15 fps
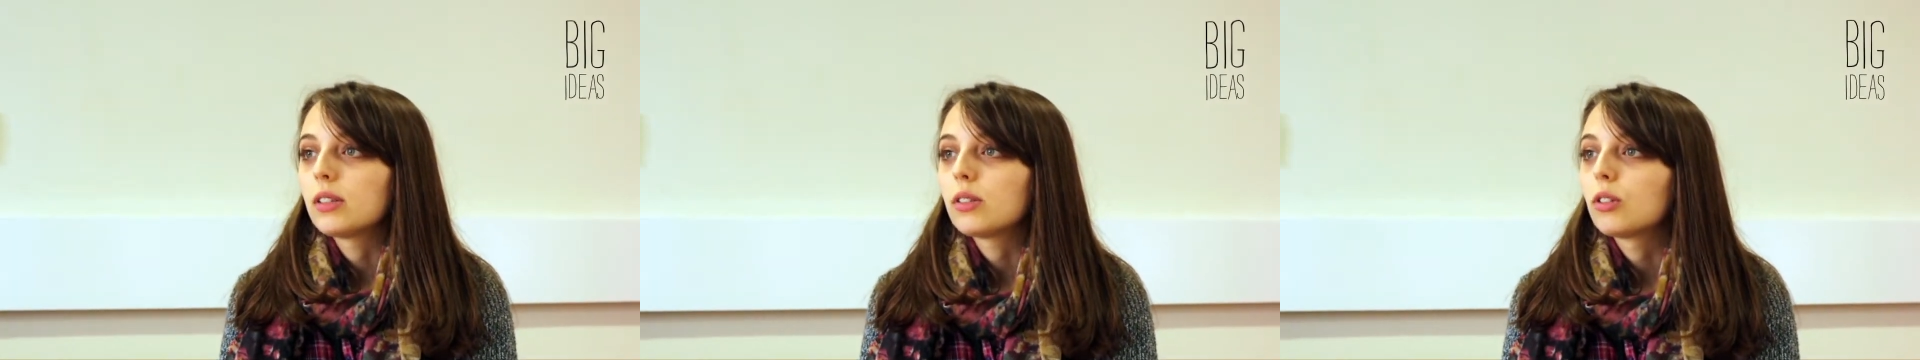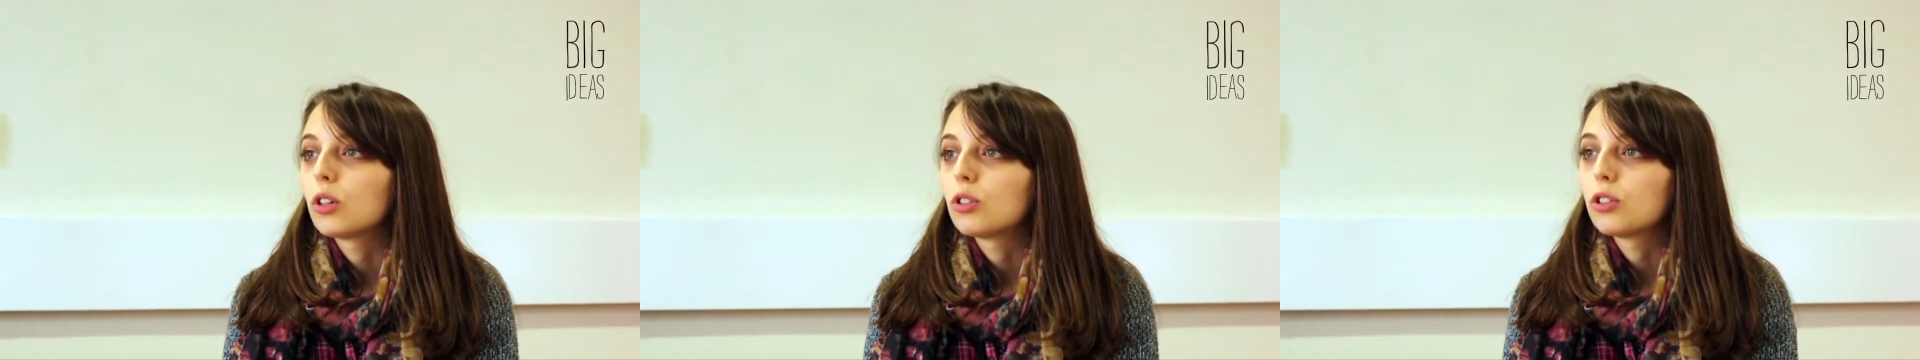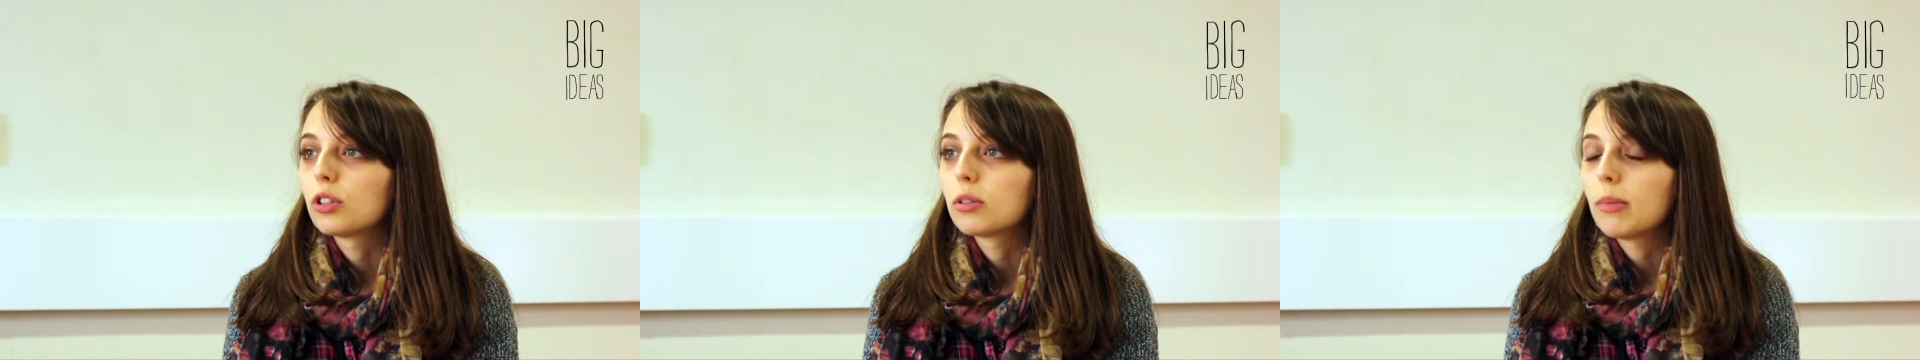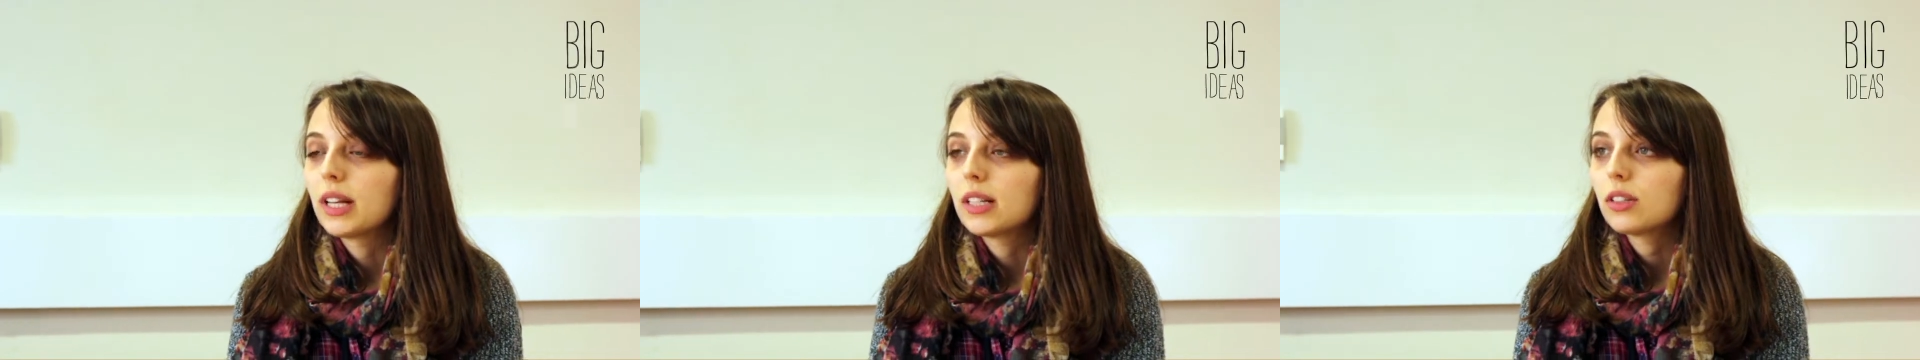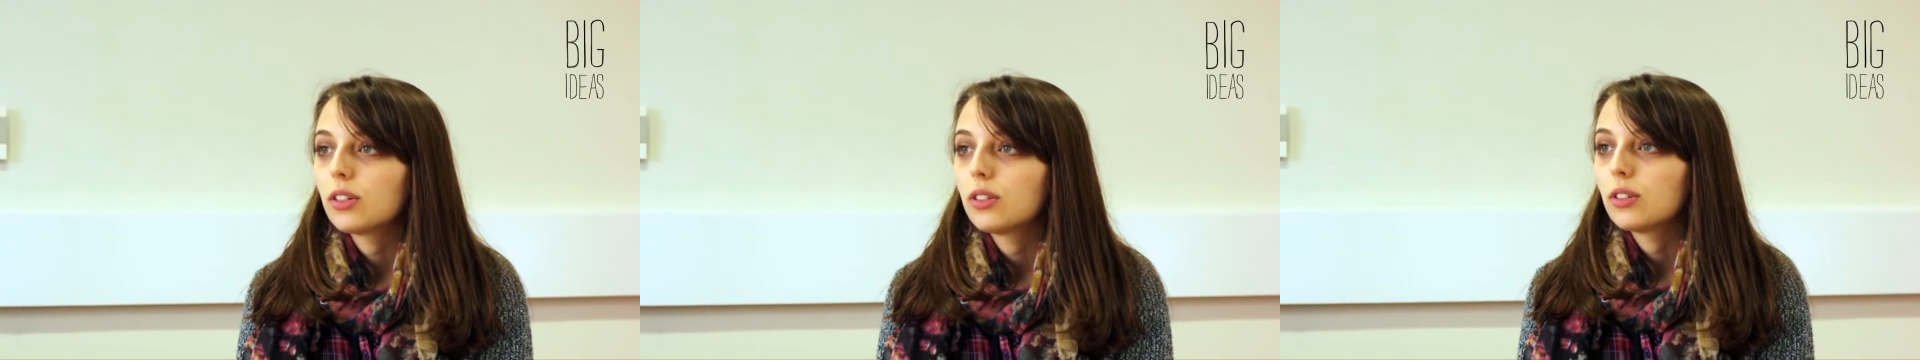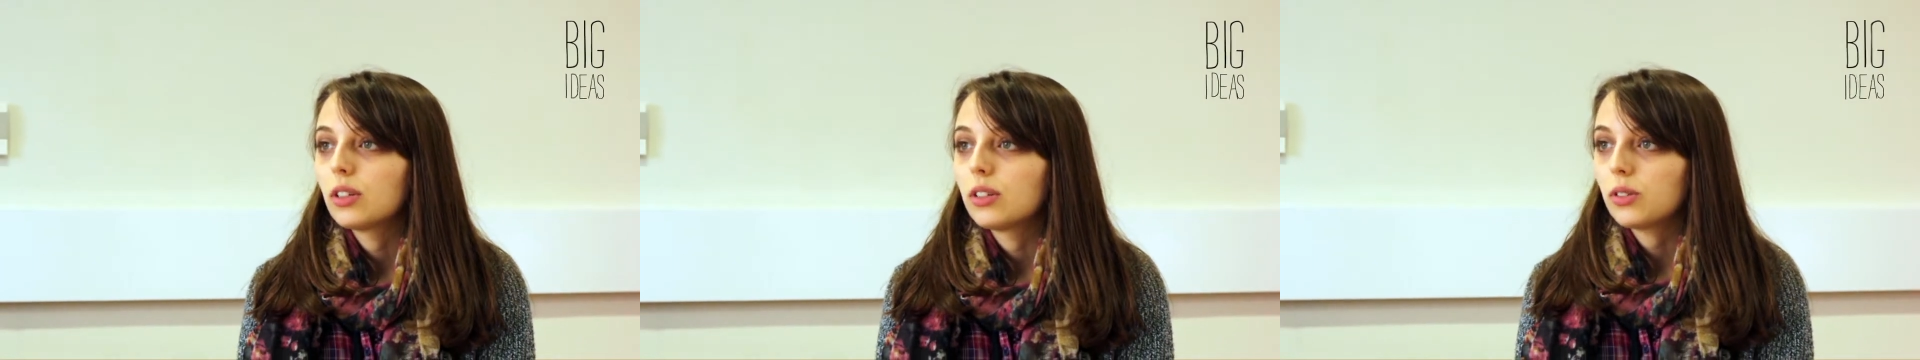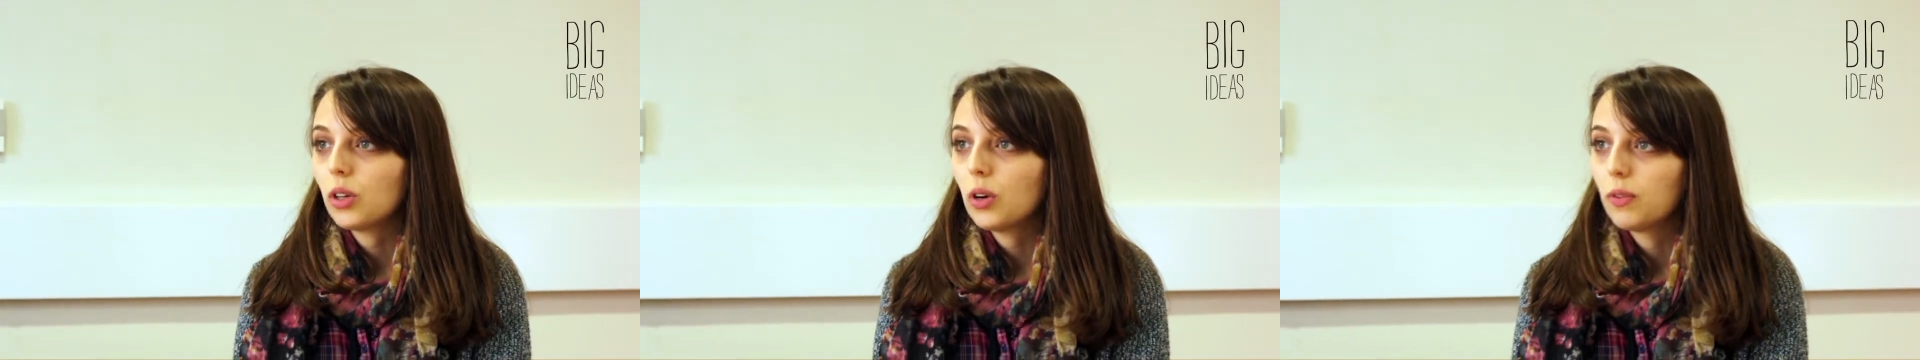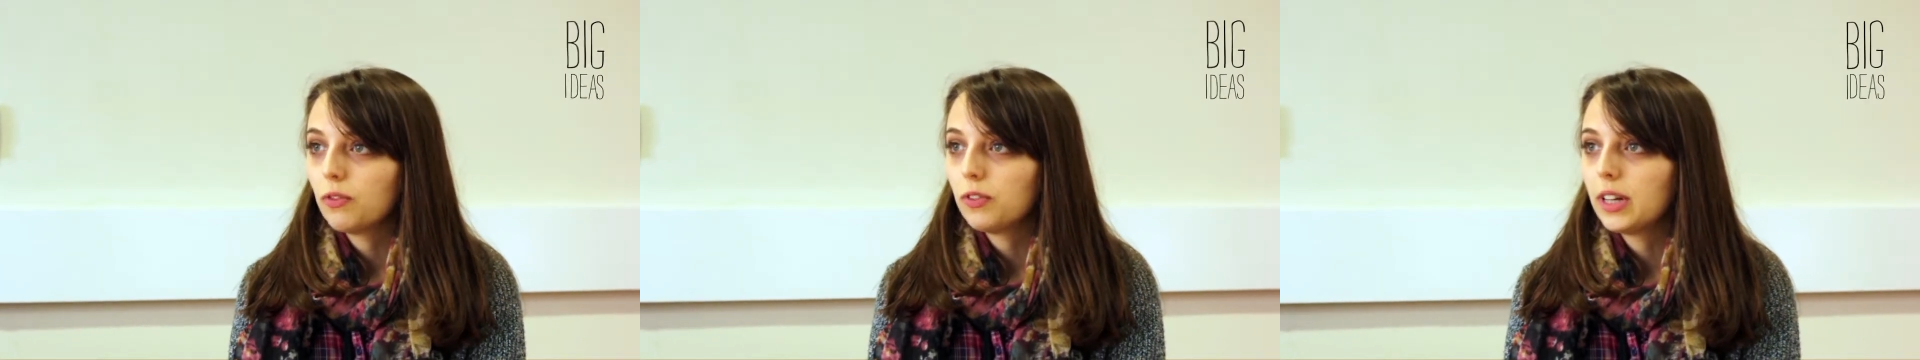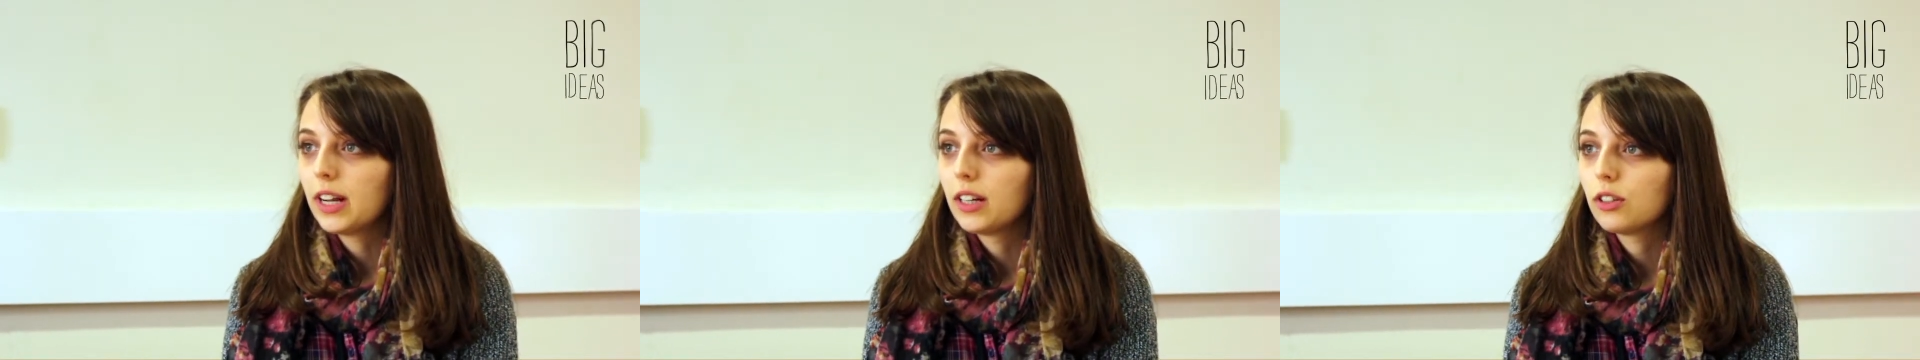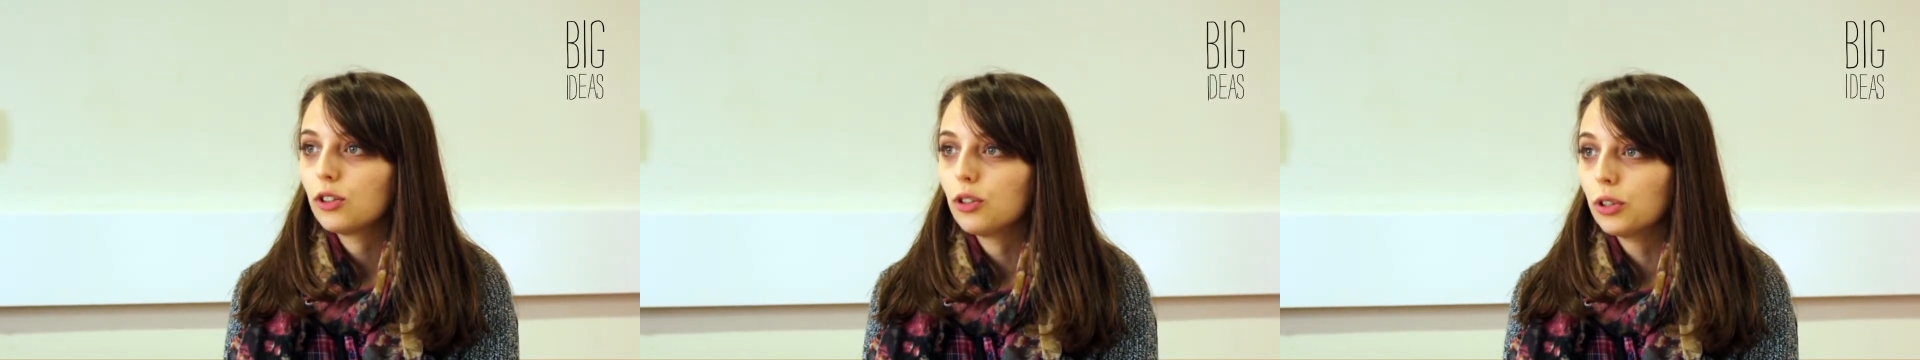it's non-judgmental, it's
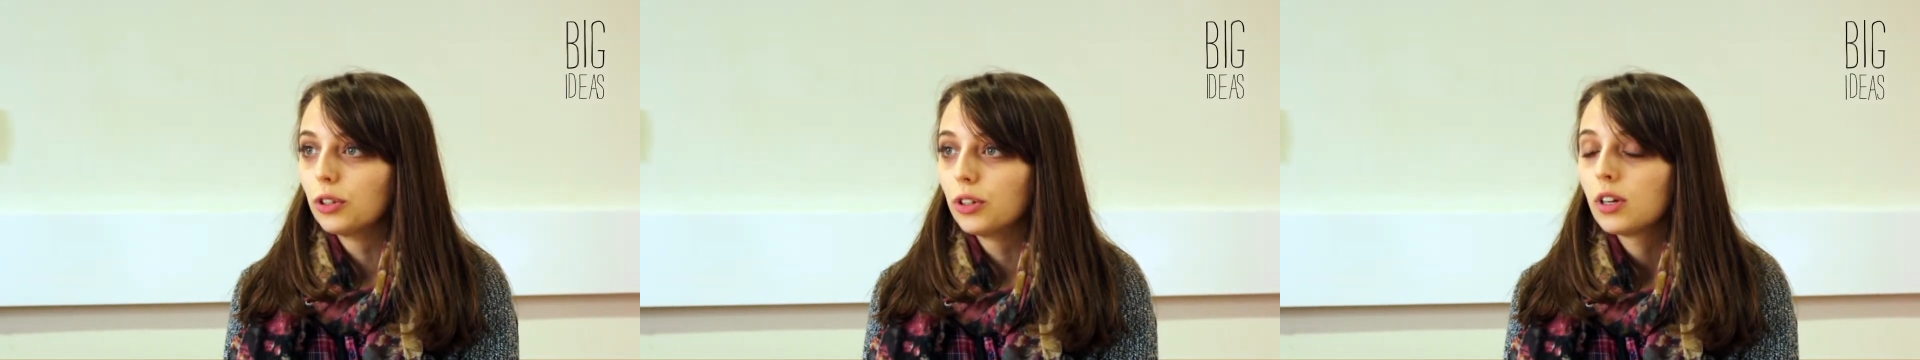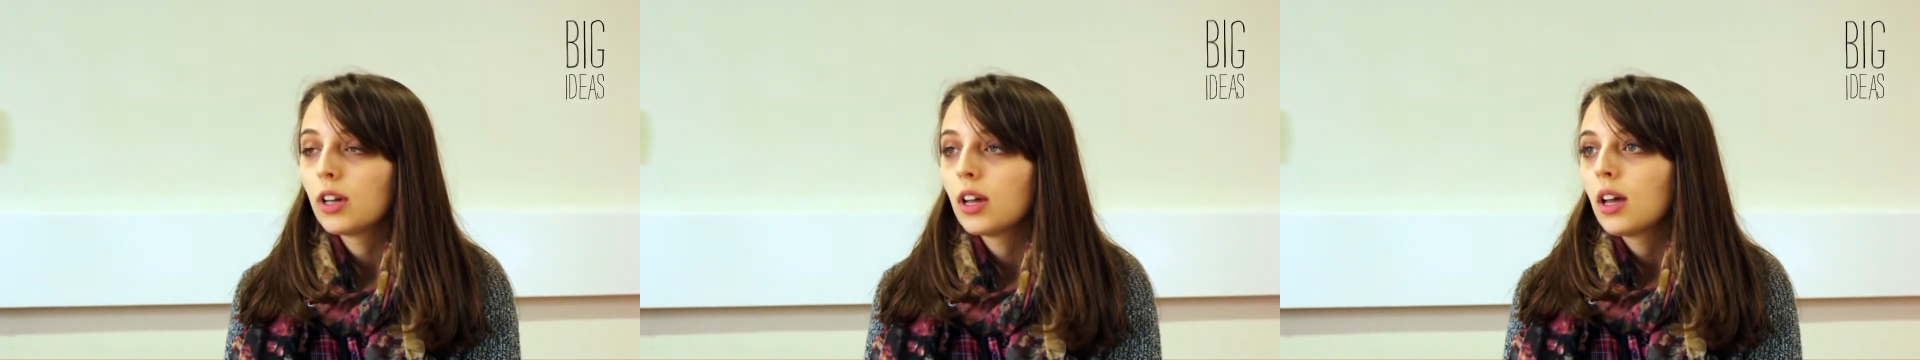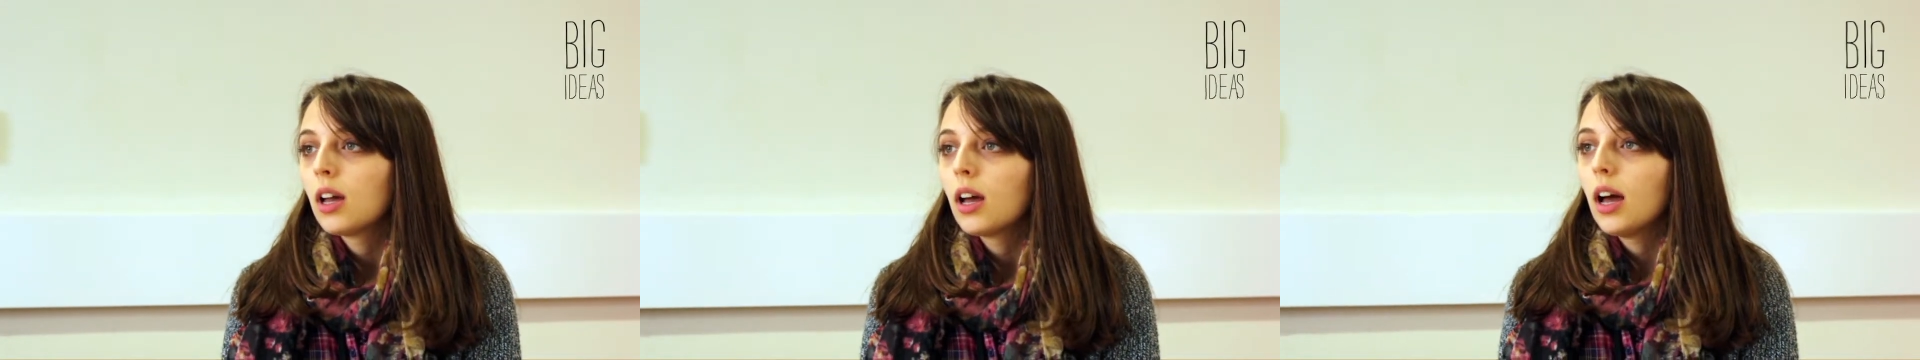confidential,